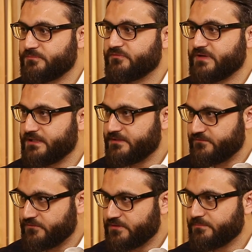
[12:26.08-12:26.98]
provided
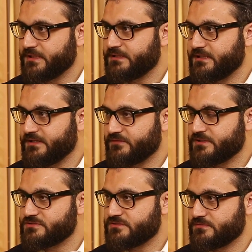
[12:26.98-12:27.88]
for by the
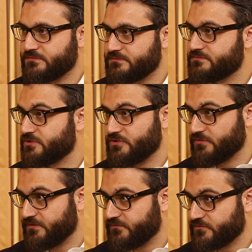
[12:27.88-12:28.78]
Afghan
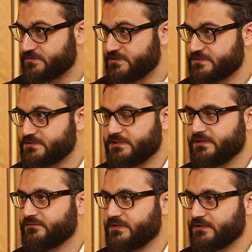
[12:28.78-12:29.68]
security forces and
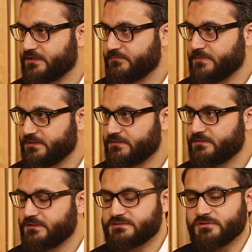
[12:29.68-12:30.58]
Afghan government
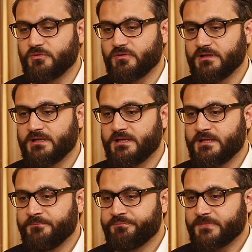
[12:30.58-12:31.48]
as a whole.
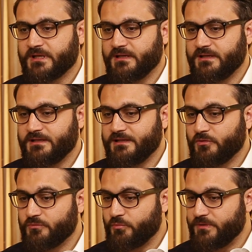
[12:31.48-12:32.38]

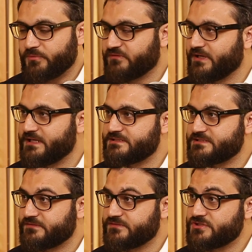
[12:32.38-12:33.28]
We provide
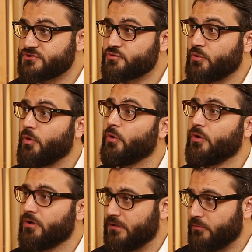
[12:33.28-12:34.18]
services to
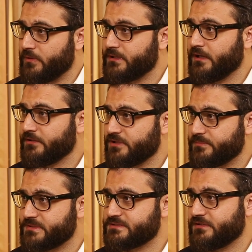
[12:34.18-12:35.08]
all
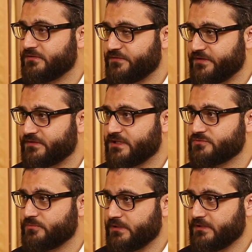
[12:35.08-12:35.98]
100% of
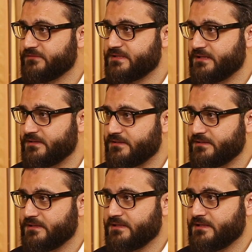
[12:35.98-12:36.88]
Afghans wherever they are.